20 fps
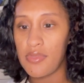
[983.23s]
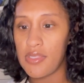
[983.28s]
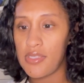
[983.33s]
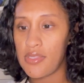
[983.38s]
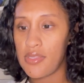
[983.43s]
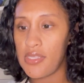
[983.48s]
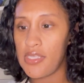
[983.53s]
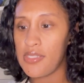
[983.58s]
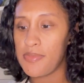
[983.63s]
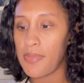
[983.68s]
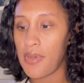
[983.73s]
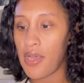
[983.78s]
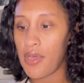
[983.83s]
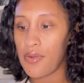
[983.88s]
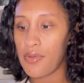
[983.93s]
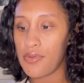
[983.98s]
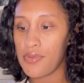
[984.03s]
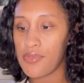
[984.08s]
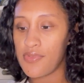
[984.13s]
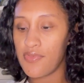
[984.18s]
these
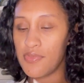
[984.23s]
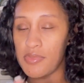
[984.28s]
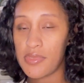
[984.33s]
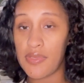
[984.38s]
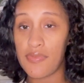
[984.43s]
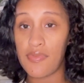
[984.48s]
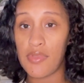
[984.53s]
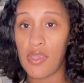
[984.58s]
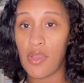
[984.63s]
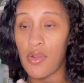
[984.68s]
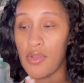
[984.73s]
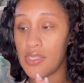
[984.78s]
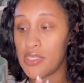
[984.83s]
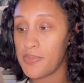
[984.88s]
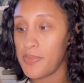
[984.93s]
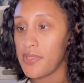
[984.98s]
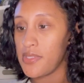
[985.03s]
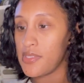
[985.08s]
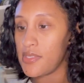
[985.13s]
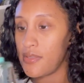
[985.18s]
bottles from Tiffany are
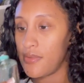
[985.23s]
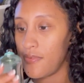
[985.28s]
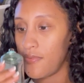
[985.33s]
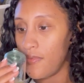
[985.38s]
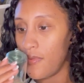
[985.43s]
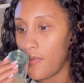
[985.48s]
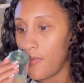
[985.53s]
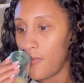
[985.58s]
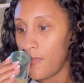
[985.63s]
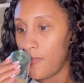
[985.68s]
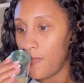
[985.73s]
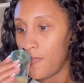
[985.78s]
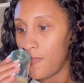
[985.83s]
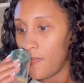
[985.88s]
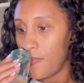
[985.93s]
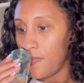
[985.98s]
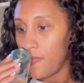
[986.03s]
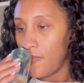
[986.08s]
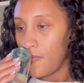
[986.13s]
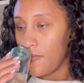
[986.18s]
expensive.
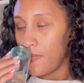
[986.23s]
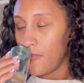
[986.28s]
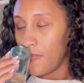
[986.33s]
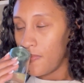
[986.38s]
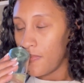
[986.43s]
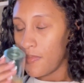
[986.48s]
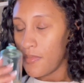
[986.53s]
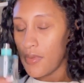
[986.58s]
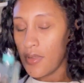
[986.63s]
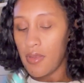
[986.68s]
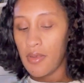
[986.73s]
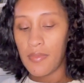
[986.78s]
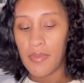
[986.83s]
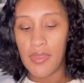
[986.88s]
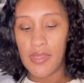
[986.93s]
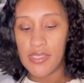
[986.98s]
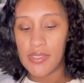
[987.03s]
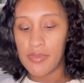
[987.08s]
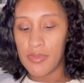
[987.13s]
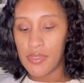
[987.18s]
Oh,
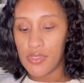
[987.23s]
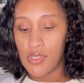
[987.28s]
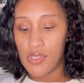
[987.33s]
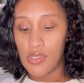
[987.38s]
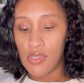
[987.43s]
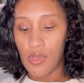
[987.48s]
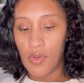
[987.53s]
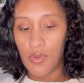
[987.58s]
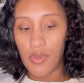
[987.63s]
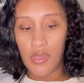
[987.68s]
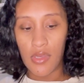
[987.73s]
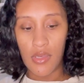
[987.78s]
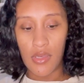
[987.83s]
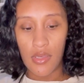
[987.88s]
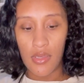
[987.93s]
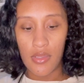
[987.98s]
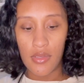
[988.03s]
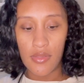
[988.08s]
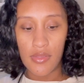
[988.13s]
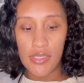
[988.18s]
they smell so
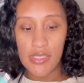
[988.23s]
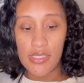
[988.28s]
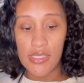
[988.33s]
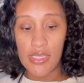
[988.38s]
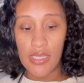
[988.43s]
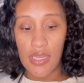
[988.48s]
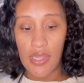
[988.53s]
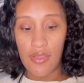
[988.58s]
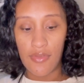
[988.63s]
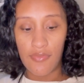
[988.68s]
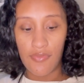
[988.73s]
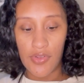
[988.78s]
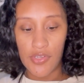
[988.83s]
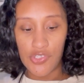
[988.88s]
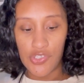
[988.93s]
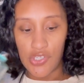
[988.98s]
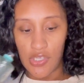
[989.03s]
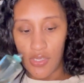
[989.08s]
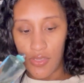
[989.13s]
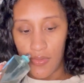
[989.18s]
good. This is another
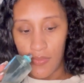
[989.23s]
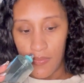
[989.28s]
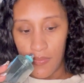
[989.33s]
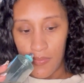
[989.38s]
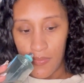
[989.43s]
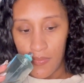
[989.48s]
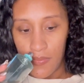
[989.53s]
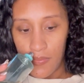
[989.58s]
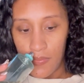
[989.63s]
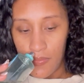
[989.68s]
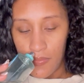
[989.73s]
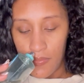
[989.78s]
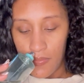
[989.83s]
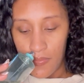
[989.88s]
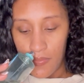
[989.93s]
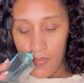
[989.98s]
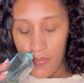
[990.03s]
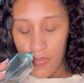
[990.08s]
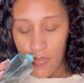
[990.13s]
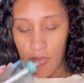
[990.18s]
freshie,
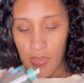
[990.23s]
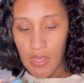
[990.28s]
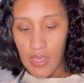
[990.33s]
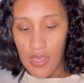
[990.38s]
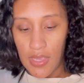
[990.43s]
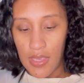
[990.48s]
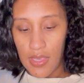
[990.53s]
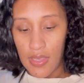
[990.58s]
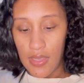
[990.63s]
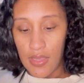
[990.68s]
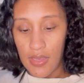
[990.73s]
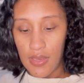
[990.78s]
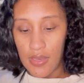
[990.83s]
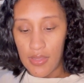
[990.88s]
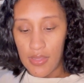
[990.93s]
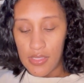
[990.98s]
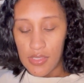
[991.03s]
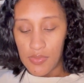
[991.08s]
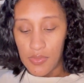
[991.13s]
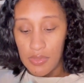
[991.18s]
and
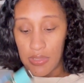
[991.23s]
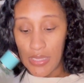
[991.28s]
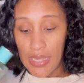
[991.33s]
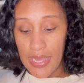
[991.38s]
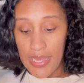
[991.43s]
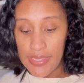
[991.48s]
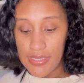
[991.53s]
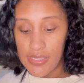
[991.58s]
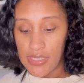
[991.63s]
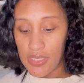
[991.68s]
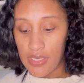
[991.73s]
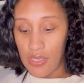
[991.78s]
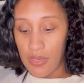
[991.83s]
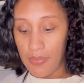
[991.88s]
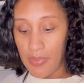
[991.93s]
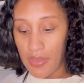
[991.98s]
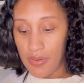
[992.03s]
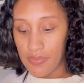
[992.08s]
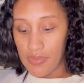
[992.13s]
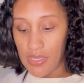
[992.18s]
this one lasts a good
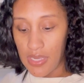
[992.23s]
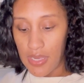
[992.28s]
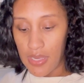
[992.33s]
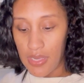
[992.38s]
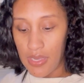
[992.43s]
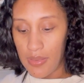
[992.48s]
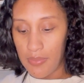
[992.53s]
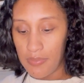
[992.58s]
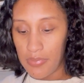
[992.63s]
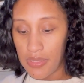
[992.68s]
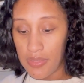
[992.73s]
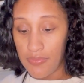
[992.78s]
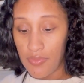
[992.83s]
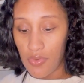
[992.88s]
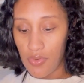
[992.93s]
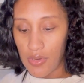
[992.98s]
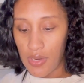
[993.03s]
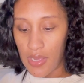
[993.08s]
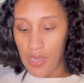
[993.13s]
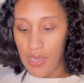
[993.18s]
amount of time, believe it
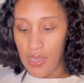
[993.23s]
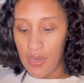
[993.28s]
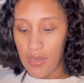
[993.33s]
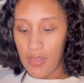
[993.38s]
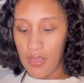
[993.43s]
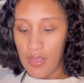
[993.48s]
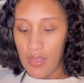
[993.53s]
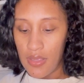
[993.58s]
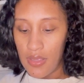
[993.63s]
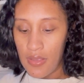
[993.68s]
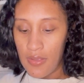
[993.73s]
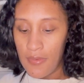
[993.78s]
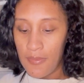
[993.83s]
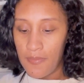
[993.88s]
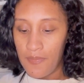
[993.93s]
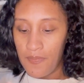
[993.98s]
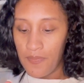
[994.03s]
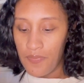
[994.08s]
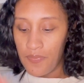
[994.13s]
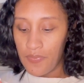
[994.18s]
or not.
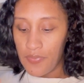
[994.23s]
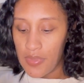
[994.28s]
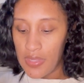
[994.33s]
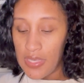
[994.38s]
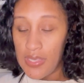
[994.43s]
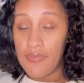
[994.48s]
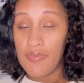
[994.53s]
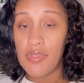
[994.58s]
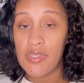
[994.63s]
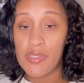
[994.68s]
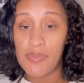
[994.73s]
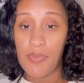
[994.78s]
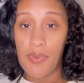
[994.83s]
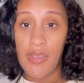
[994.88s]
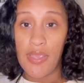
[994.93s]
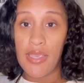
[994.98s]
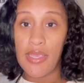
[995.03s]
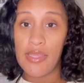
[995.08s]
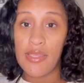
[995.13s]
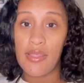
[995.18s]
Even
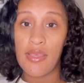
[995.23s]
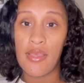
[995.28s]
sprayed